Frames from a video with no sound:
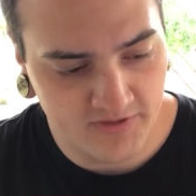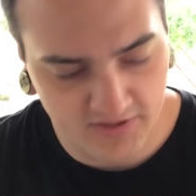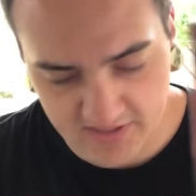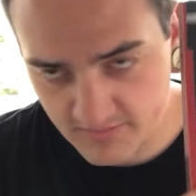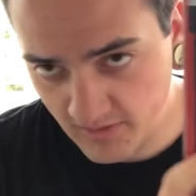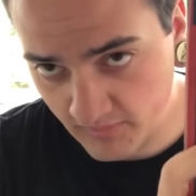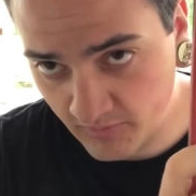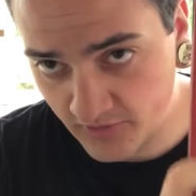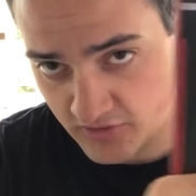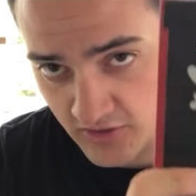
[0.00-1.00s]
So that did make me
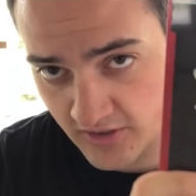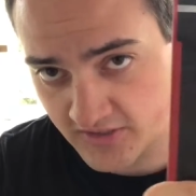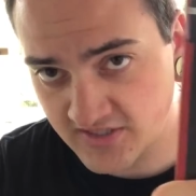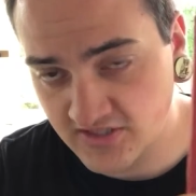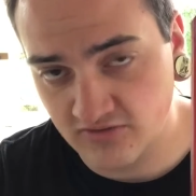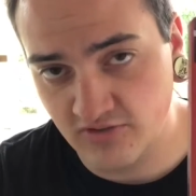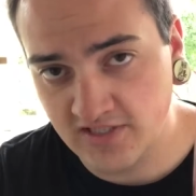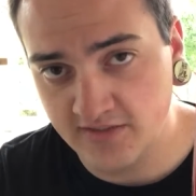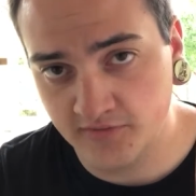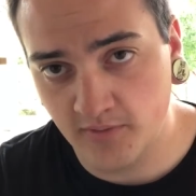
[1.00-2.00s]
pull the trigger on this. This
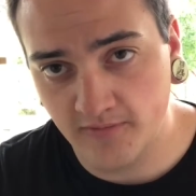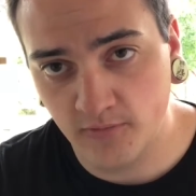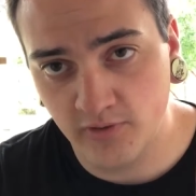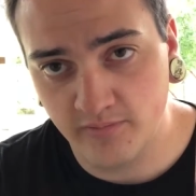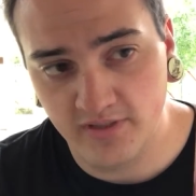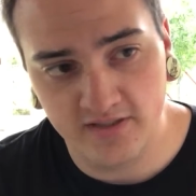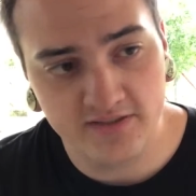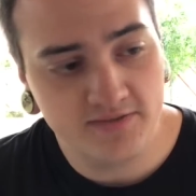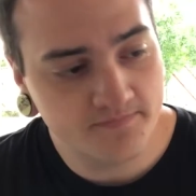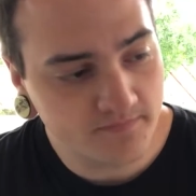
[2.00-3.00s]
retails for about
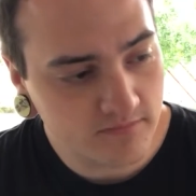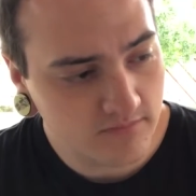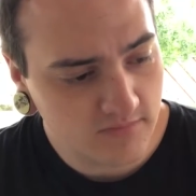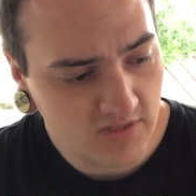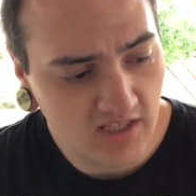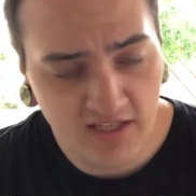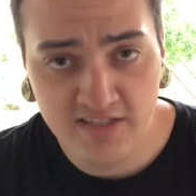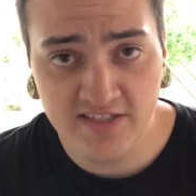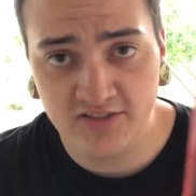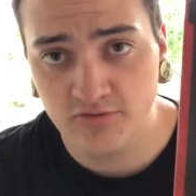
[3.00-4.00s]
$40. And
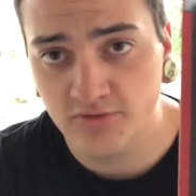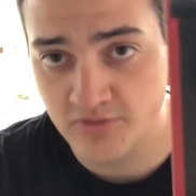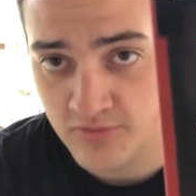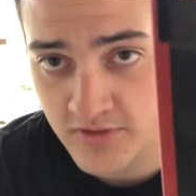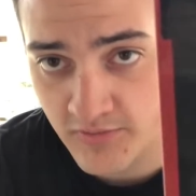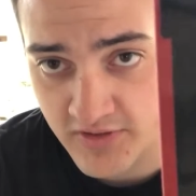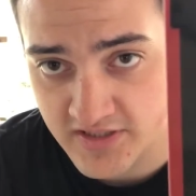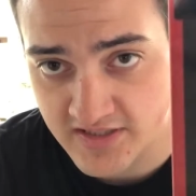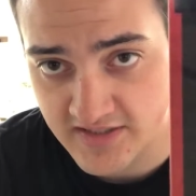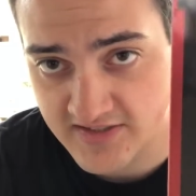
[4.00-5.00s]
it's actually really cool. I really
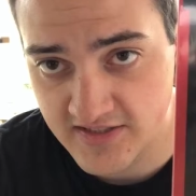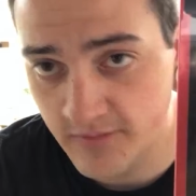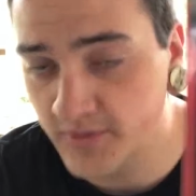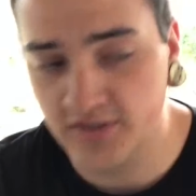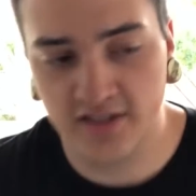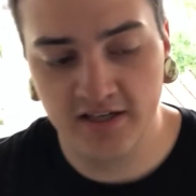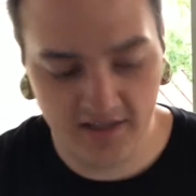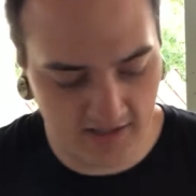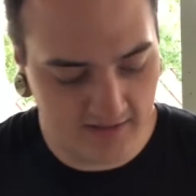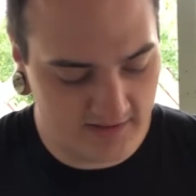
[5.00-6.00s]
dig the steelbook,
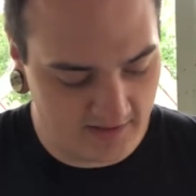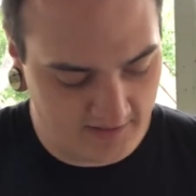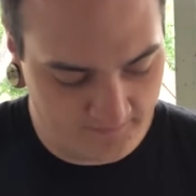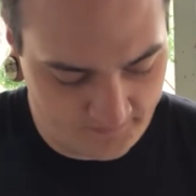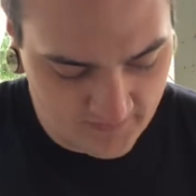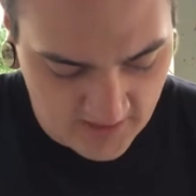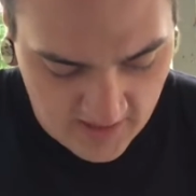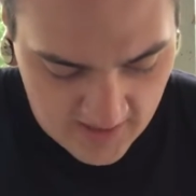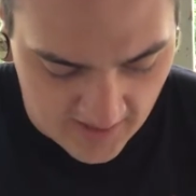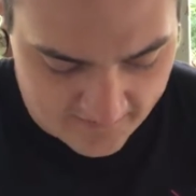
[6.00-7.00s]
and
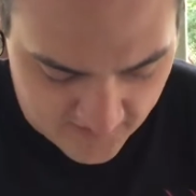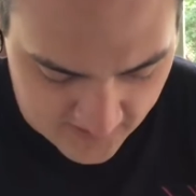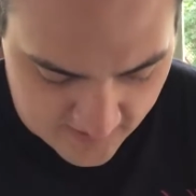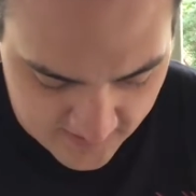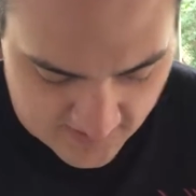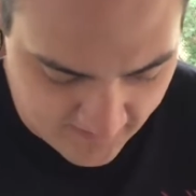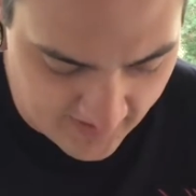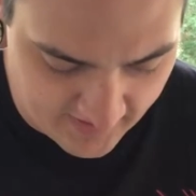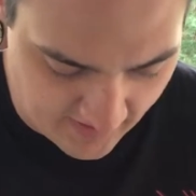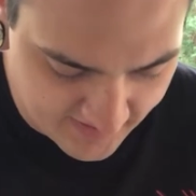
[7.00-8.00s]
I figured if
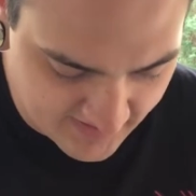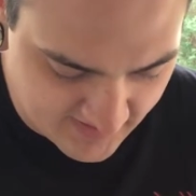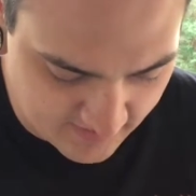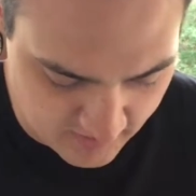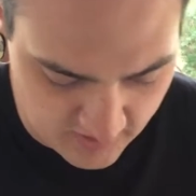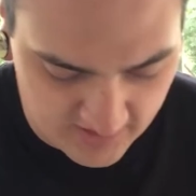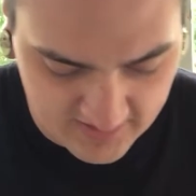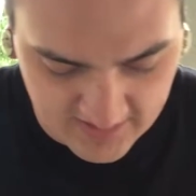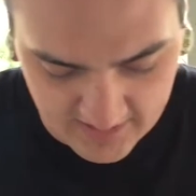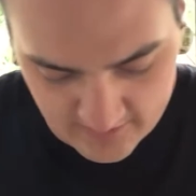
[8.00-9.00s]
I got this upgrade,
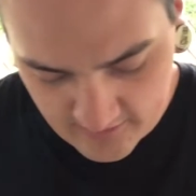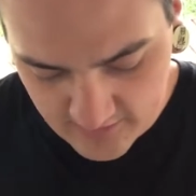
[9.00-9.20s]
then